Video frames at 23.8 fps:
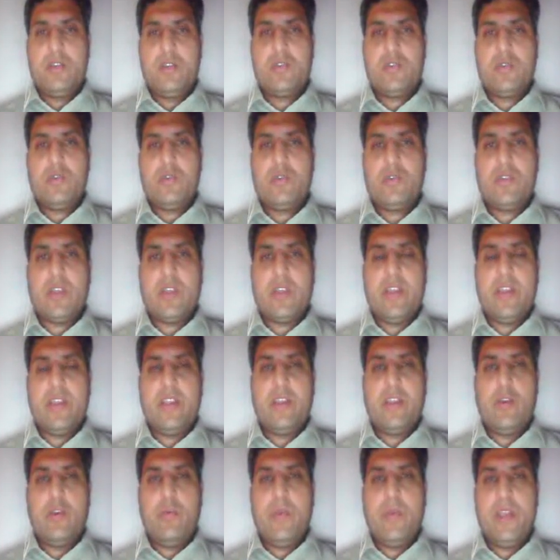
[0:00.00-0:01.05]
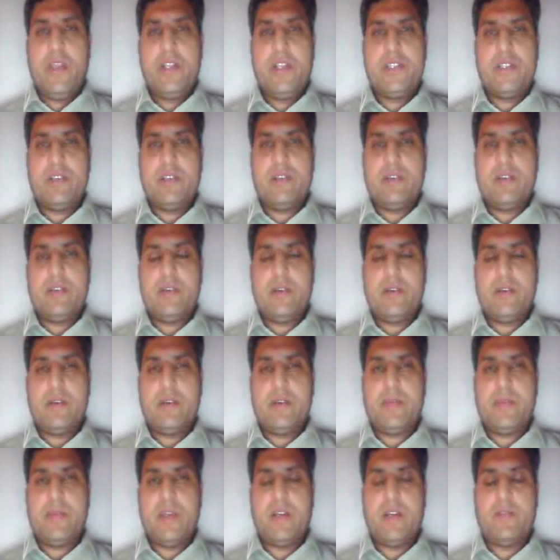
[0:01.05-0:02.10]
So the incubation
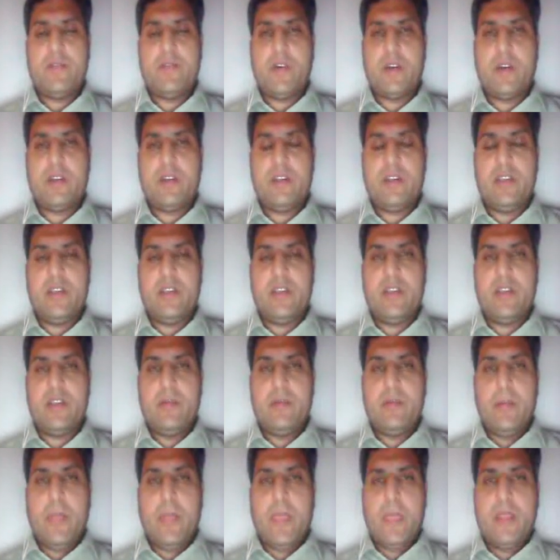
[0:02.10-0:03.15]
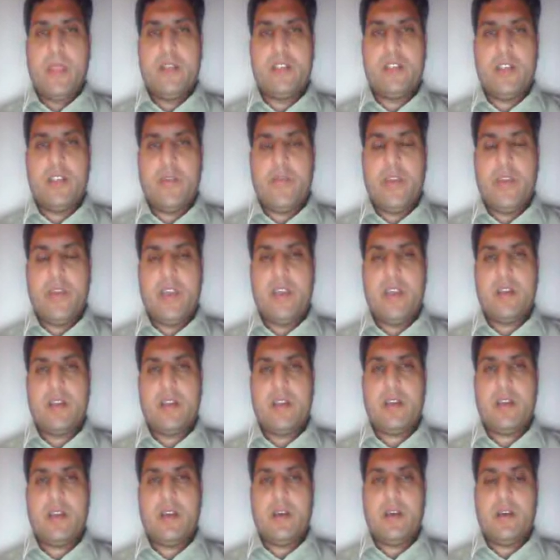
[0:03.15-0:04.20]
period for the severe
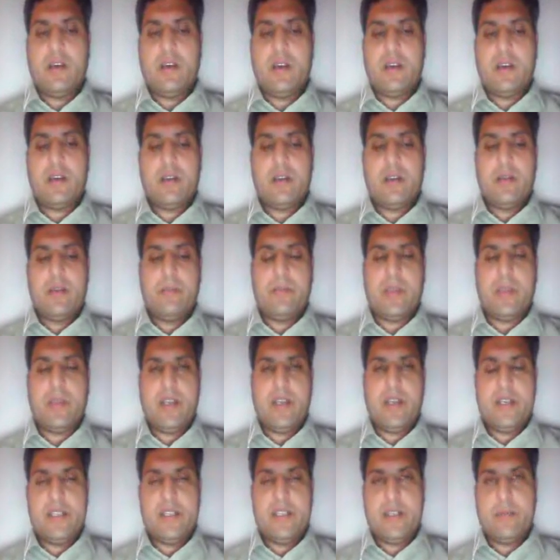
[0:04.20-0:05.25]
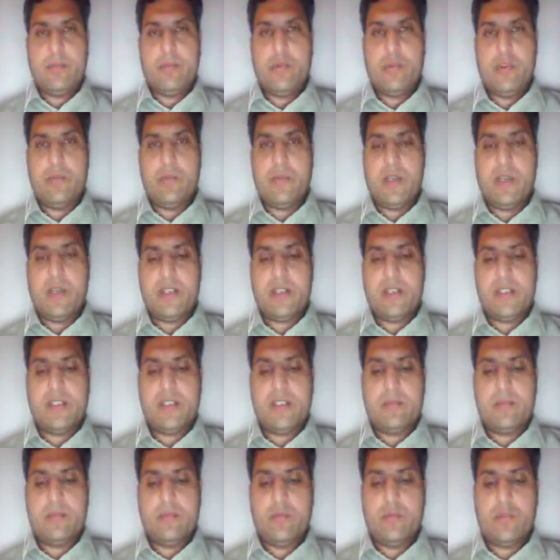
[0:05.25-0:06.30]
or paralytic poliomyelitis is
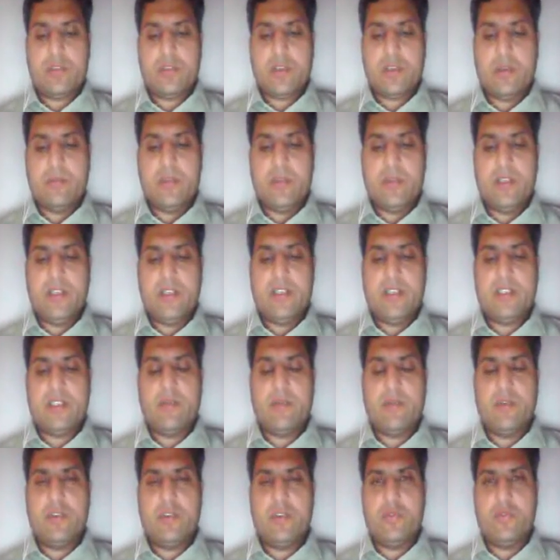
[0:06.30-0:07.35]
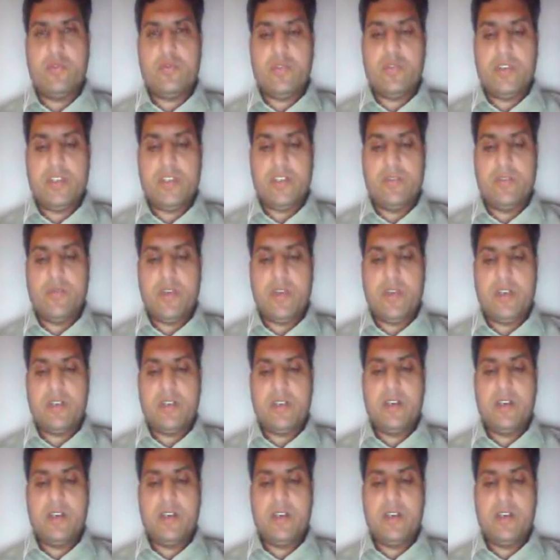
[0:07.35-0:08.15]
most commonly 7 to 21